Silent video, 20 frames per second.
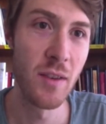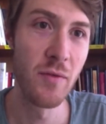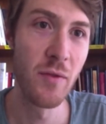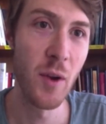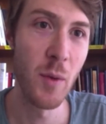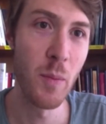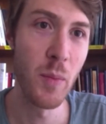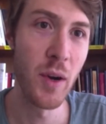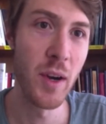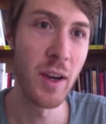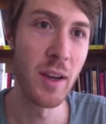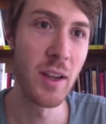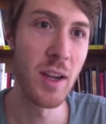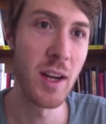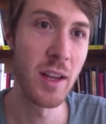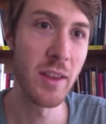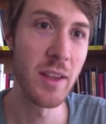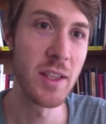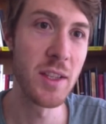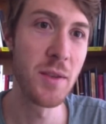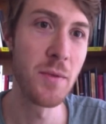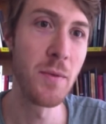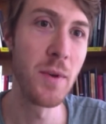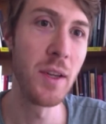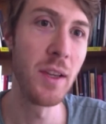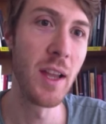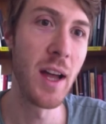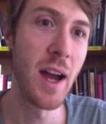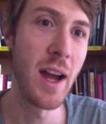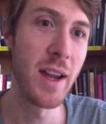footprint along these
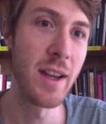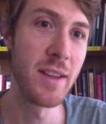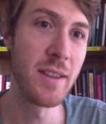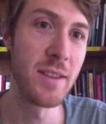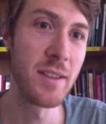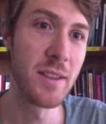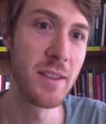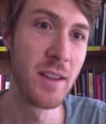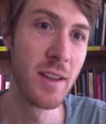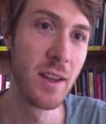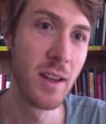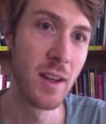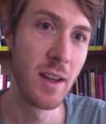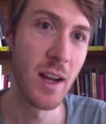three lines: